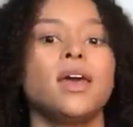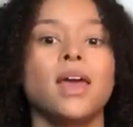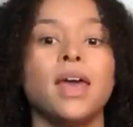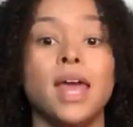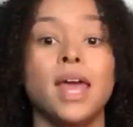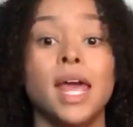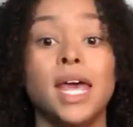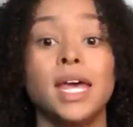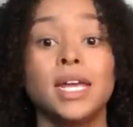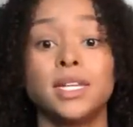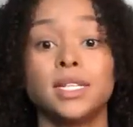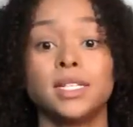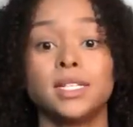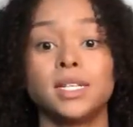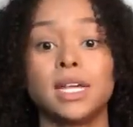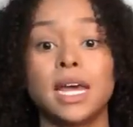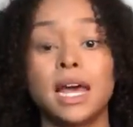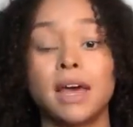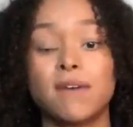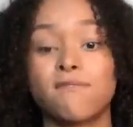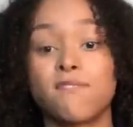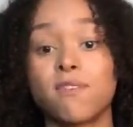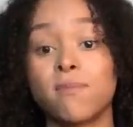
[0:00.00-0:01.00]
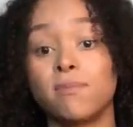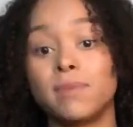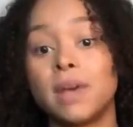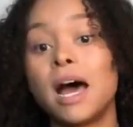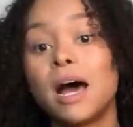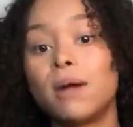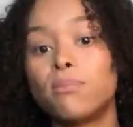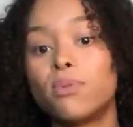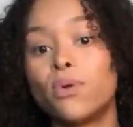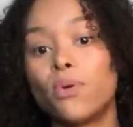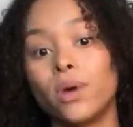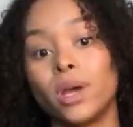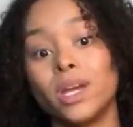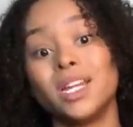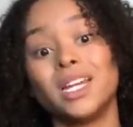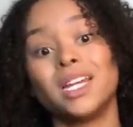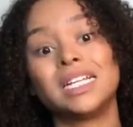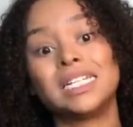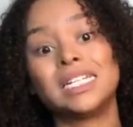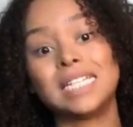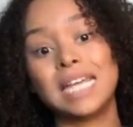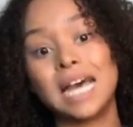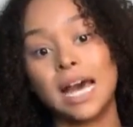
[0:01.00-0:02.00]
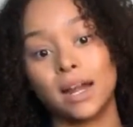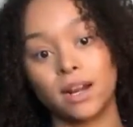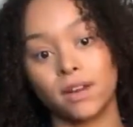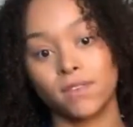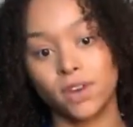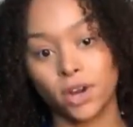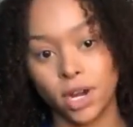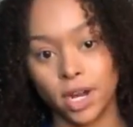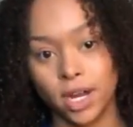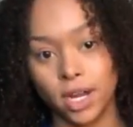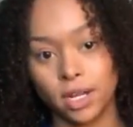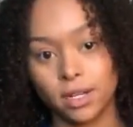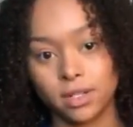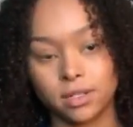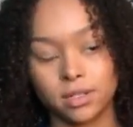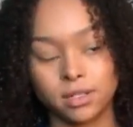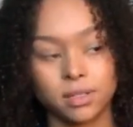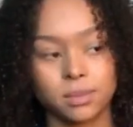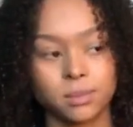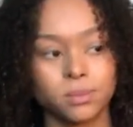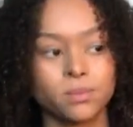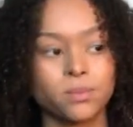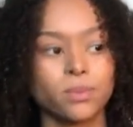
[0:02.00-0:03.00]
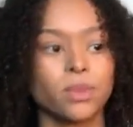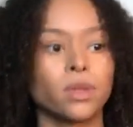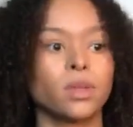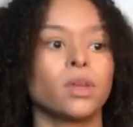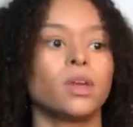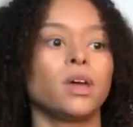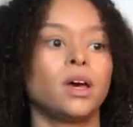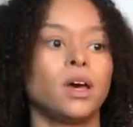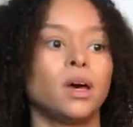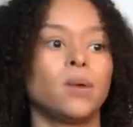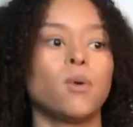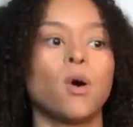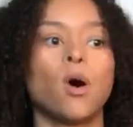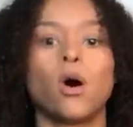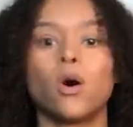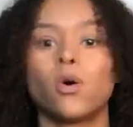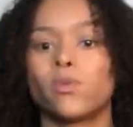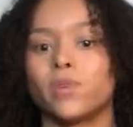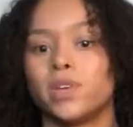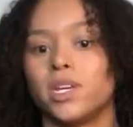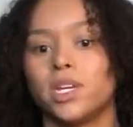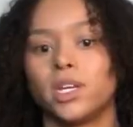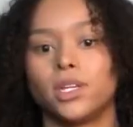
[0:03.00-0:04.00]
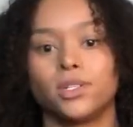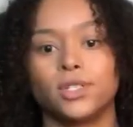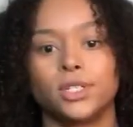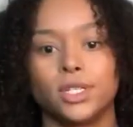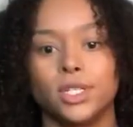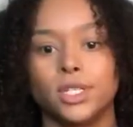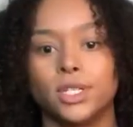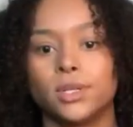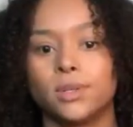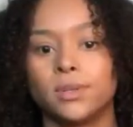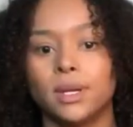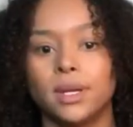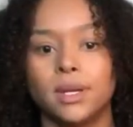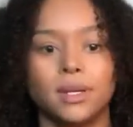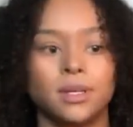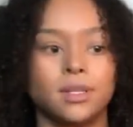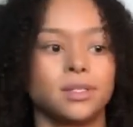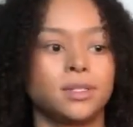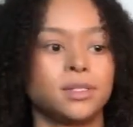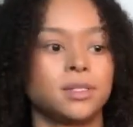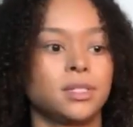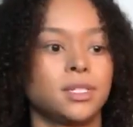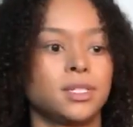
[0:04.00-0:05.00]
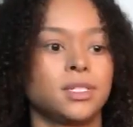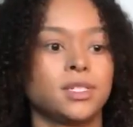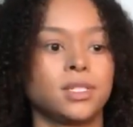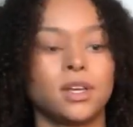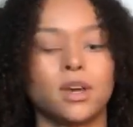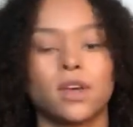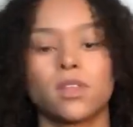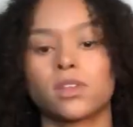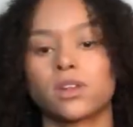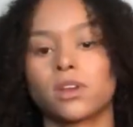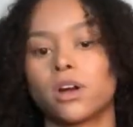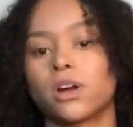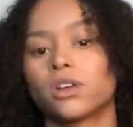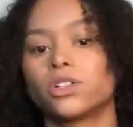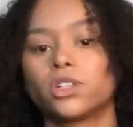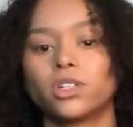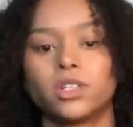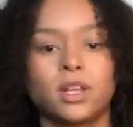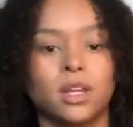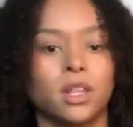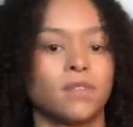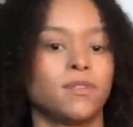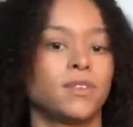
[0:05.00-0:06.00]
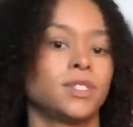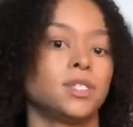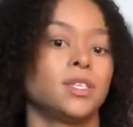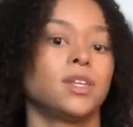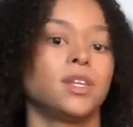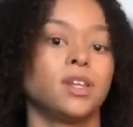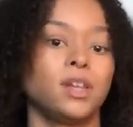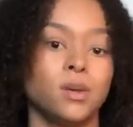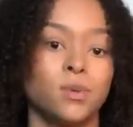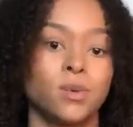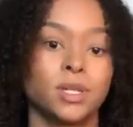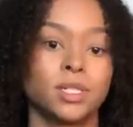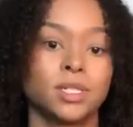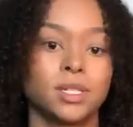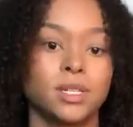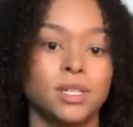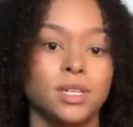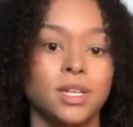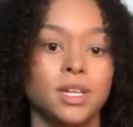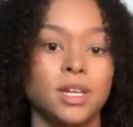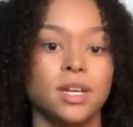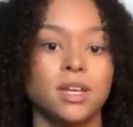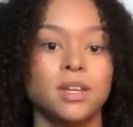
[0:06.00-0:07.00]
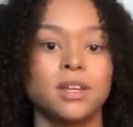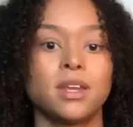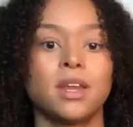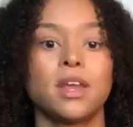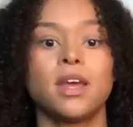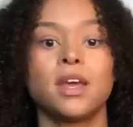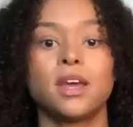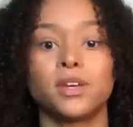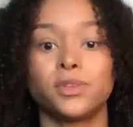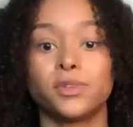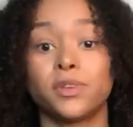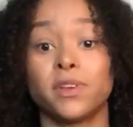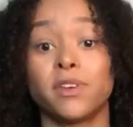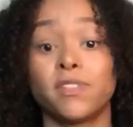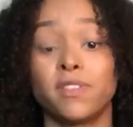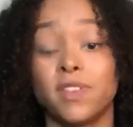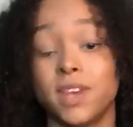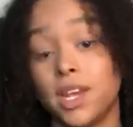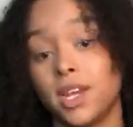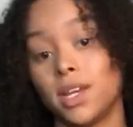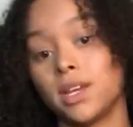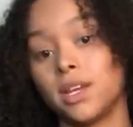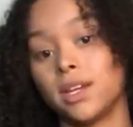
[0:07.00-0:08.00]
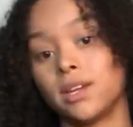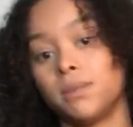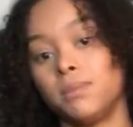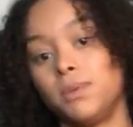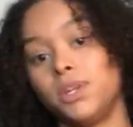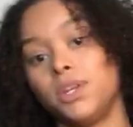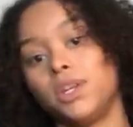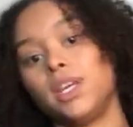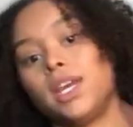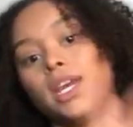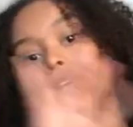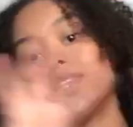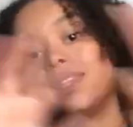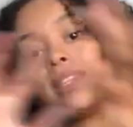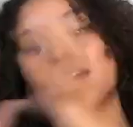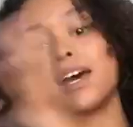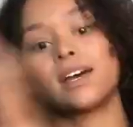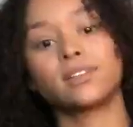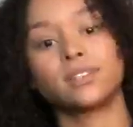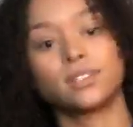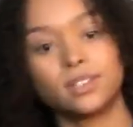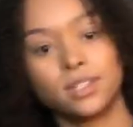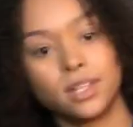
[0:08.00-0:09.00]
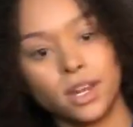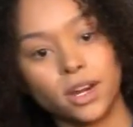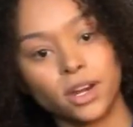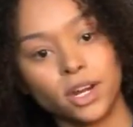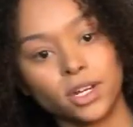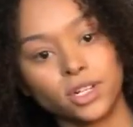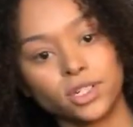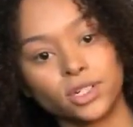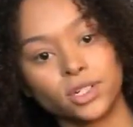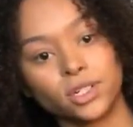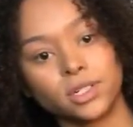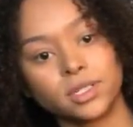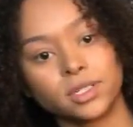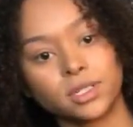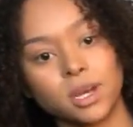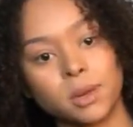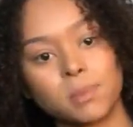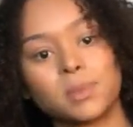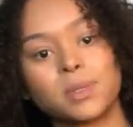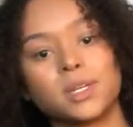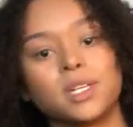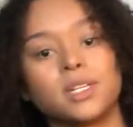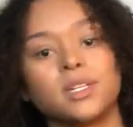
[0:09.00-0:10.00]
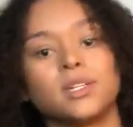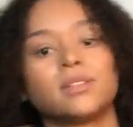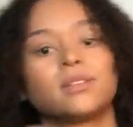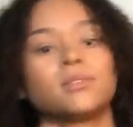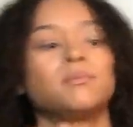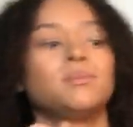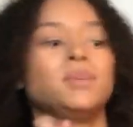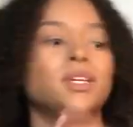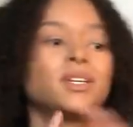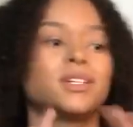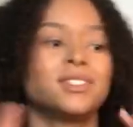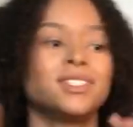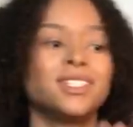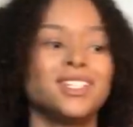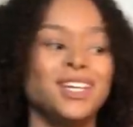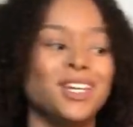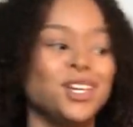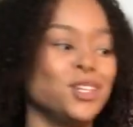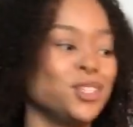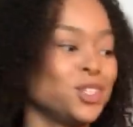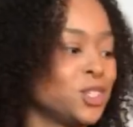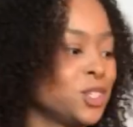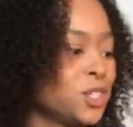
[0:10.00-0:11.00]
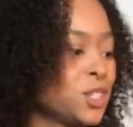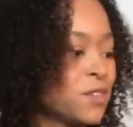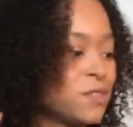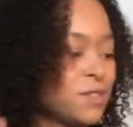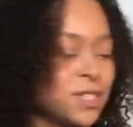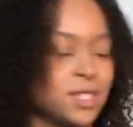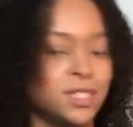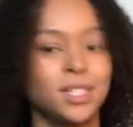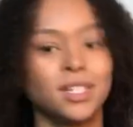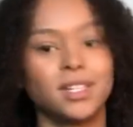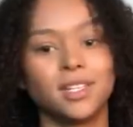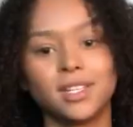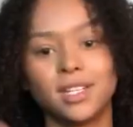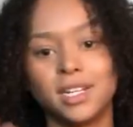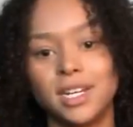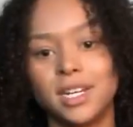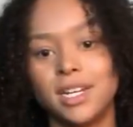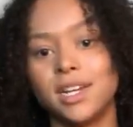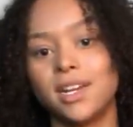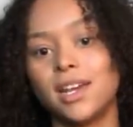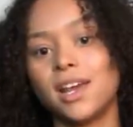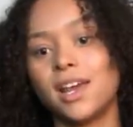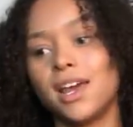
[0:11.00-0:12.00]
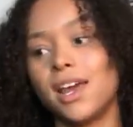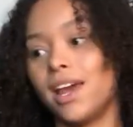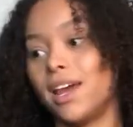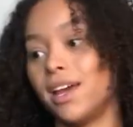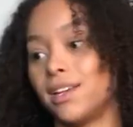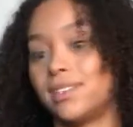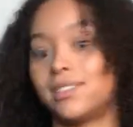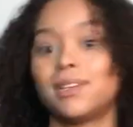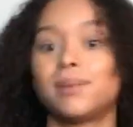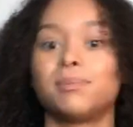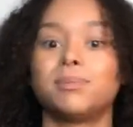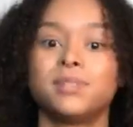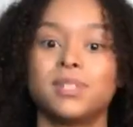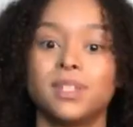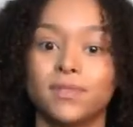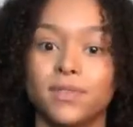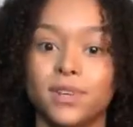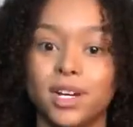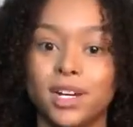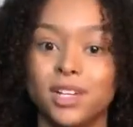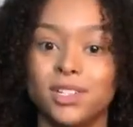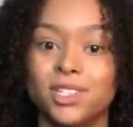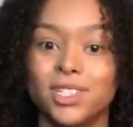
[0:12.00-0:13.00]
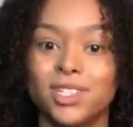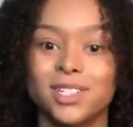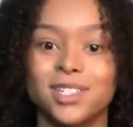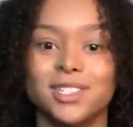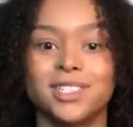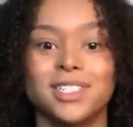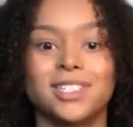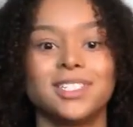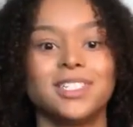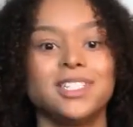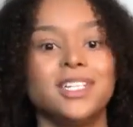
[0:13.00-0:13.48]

And from that point, it is out of our hands. All we can do is tell the doctor, tell the facility what's needed, so that they can communicate that to their insurance company, because each facility accepts different insurances.